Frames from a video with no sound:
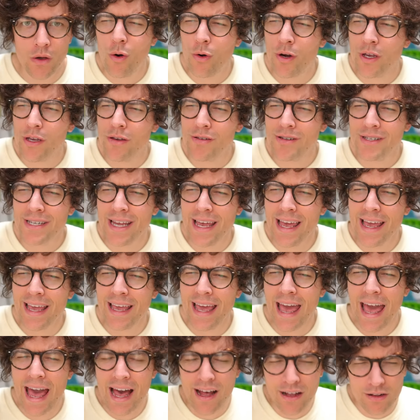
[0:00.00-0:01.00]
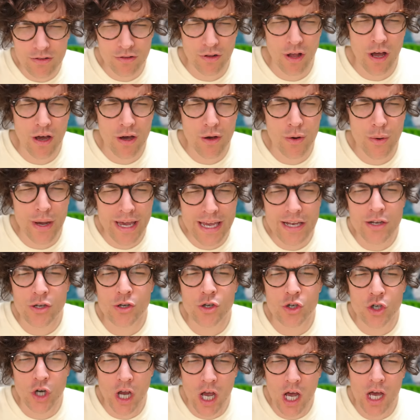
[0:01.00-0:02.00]
Or are you saying hello
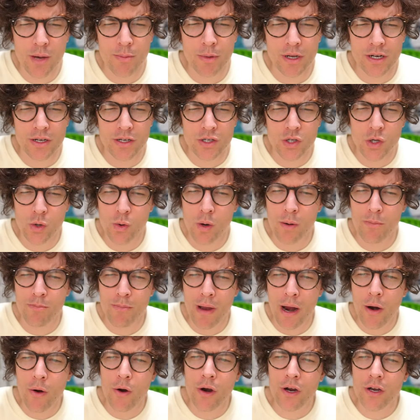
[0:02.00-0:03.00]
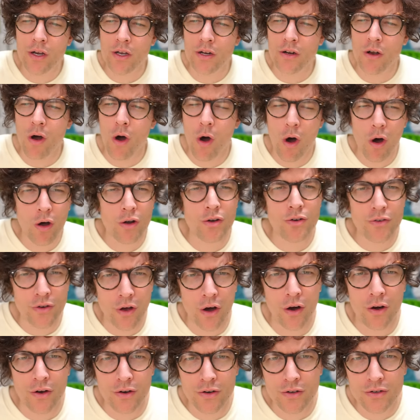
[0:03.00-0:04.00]
in German to American hot
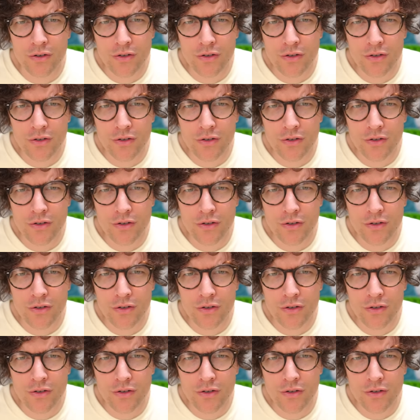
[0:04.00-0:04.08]
dogs?